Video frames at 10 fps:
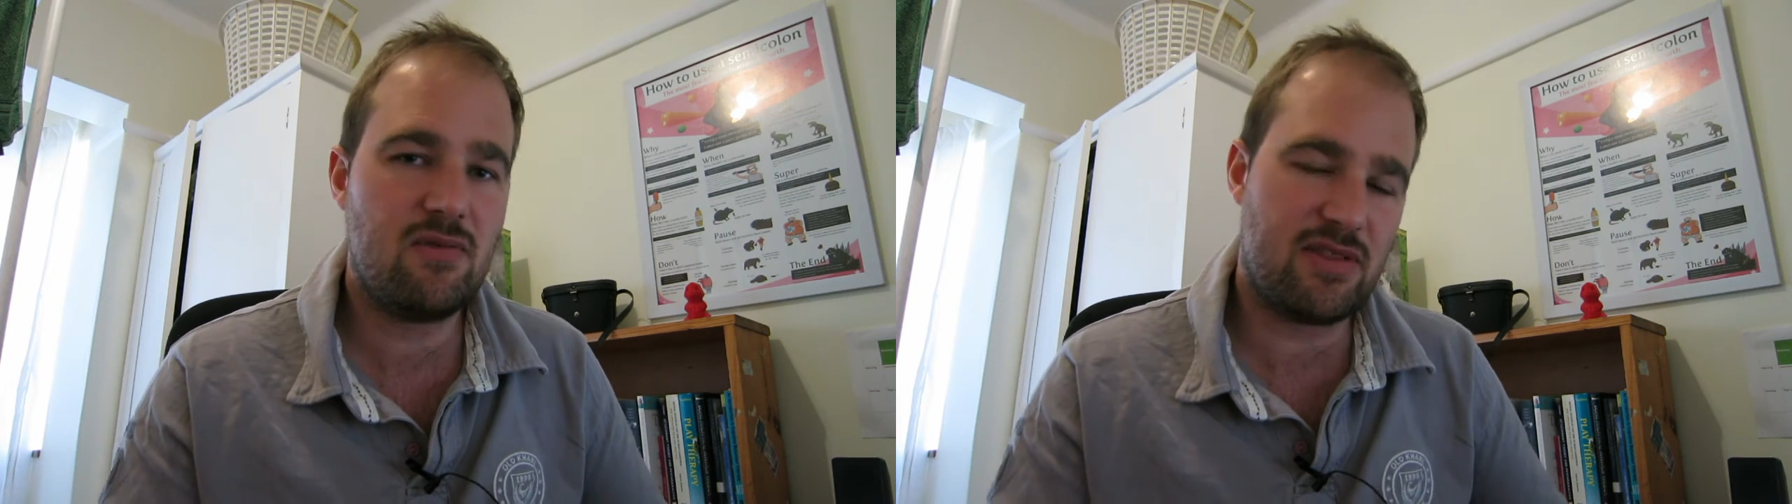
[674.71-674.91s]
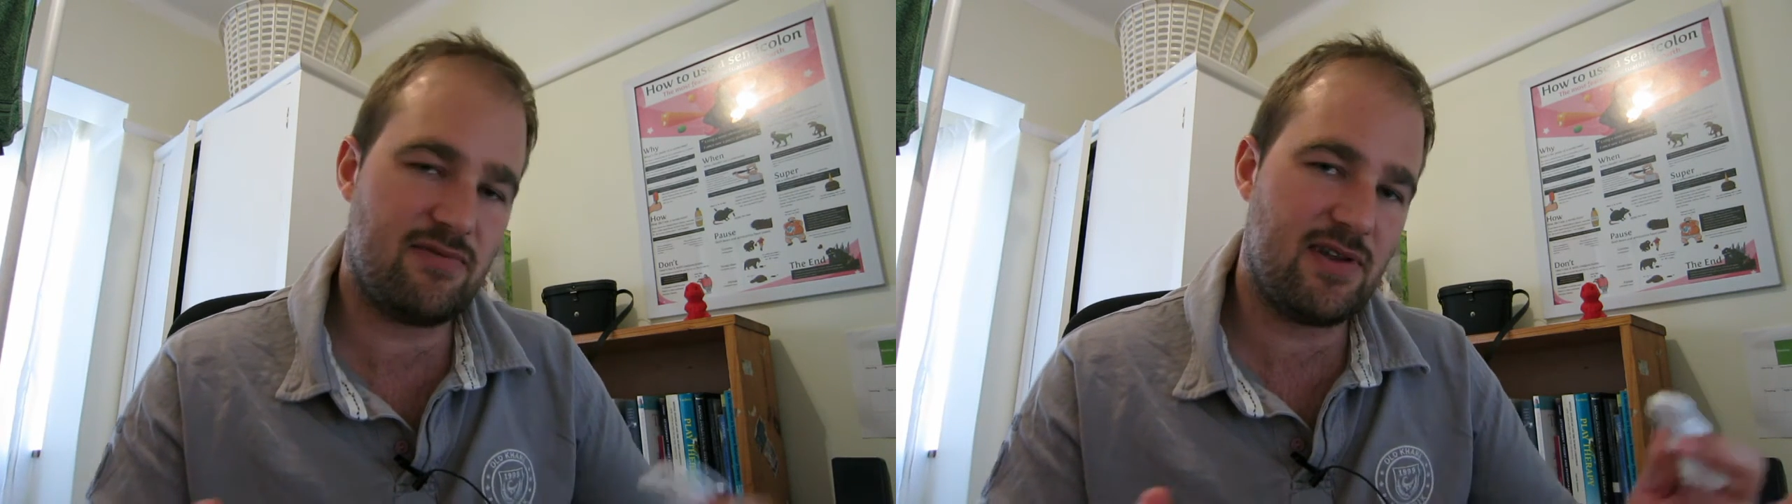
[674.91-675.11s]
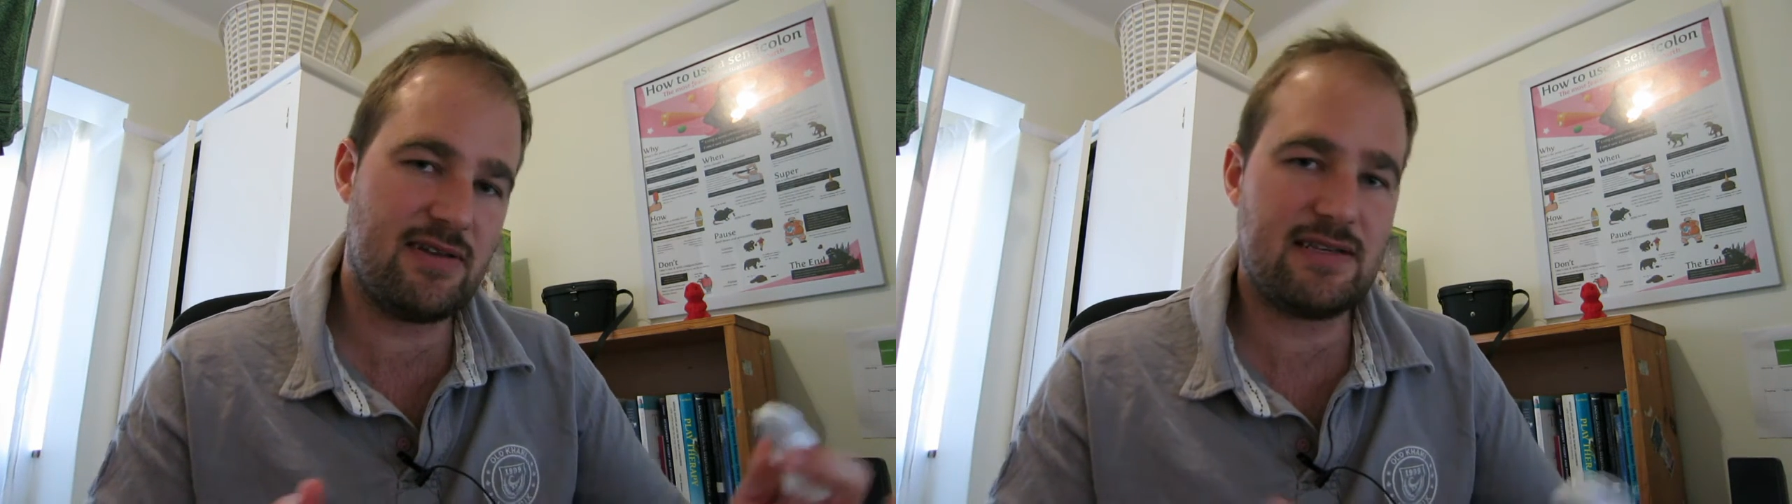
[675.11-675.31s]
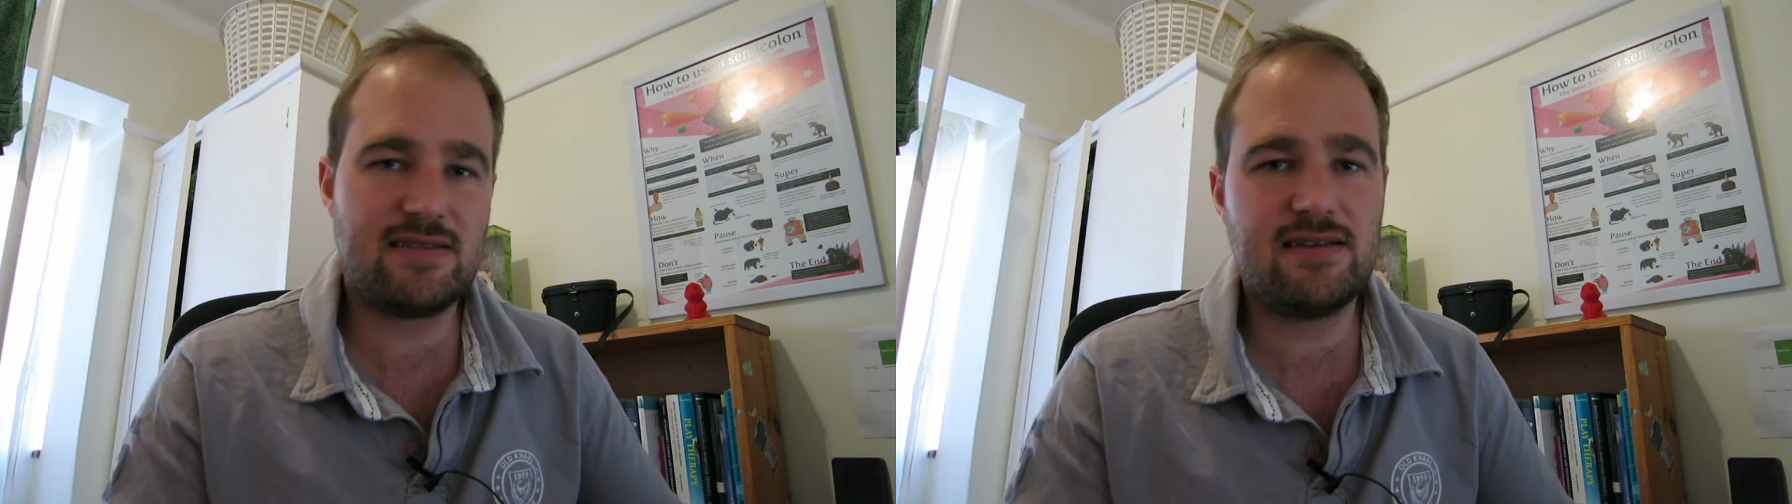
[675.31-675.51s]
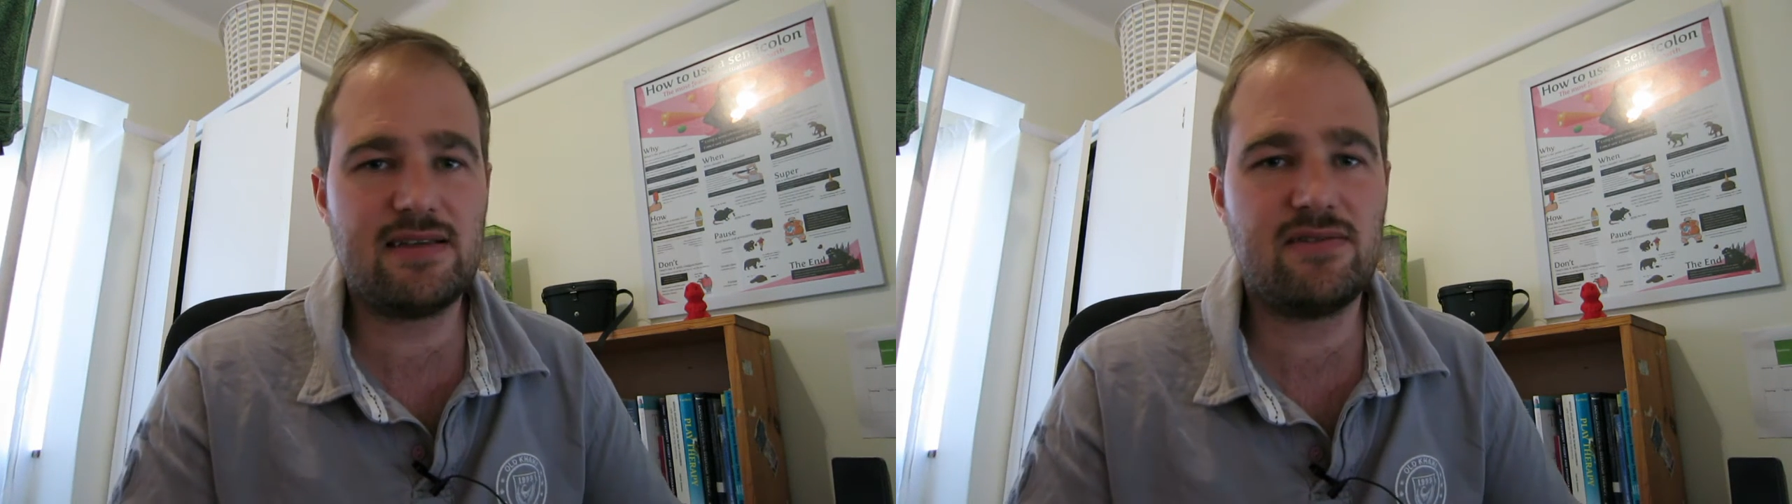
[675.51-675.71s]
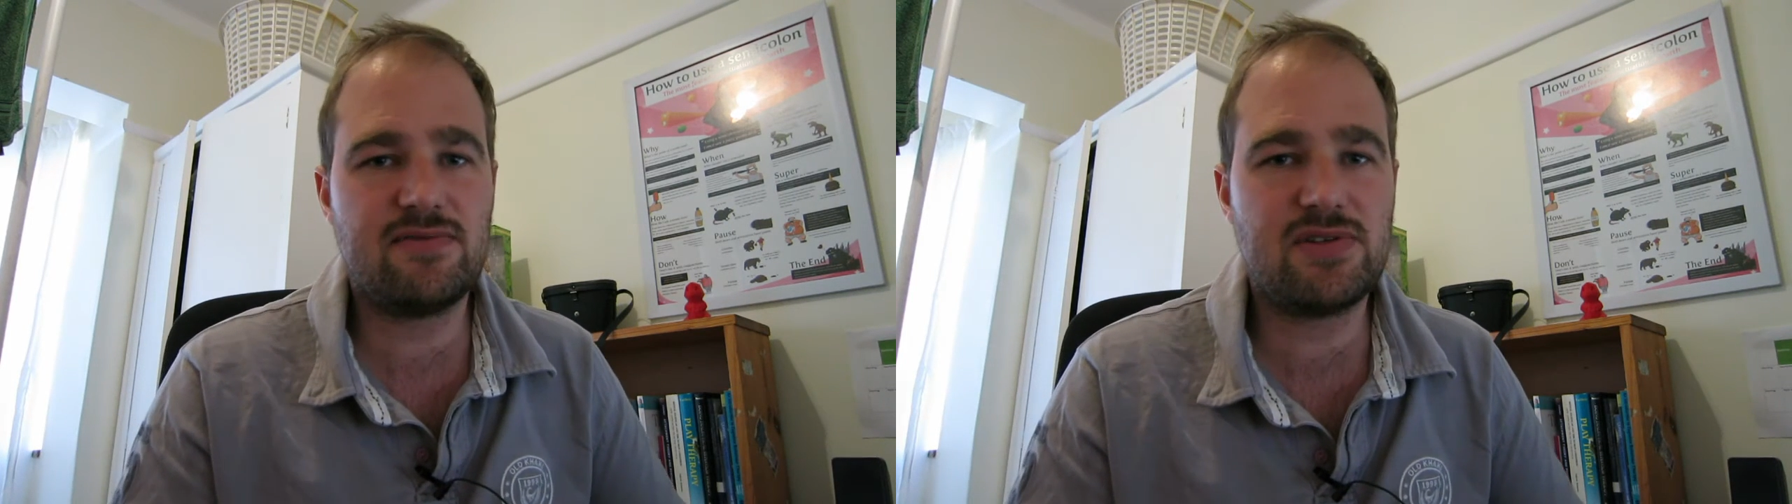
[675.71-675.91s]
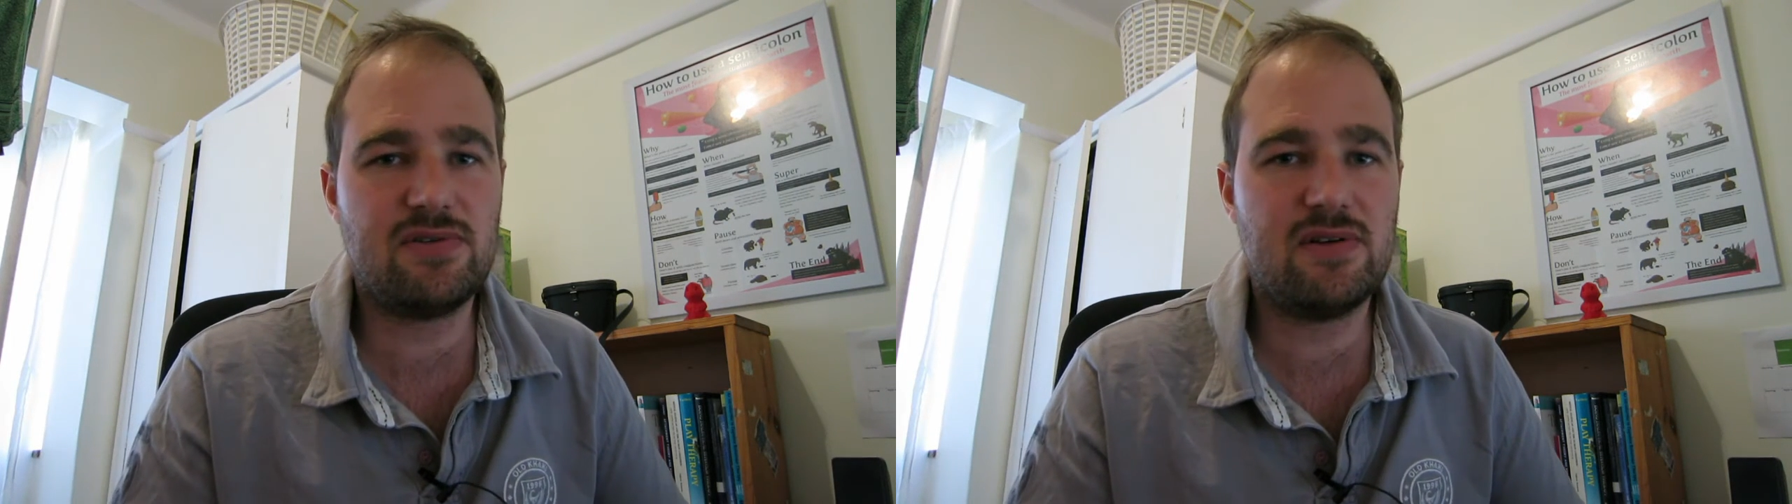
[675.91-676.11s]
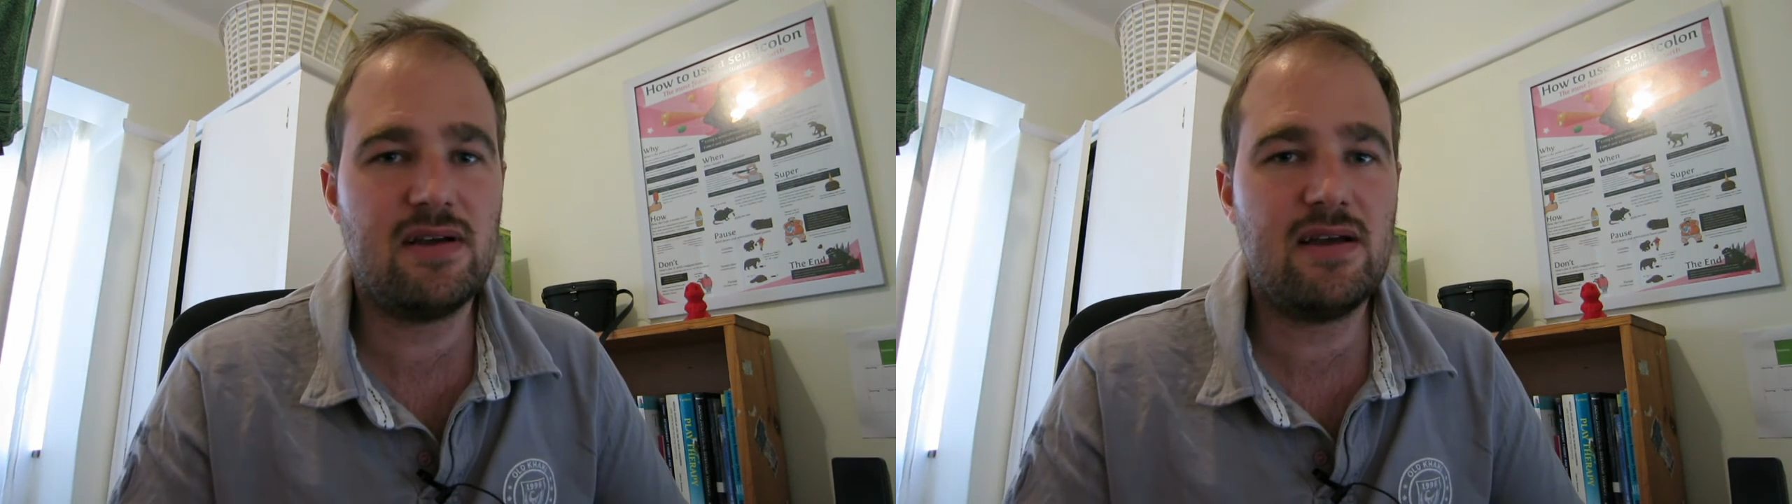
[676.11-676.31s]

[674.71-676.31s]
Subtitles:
with a floating city offshore,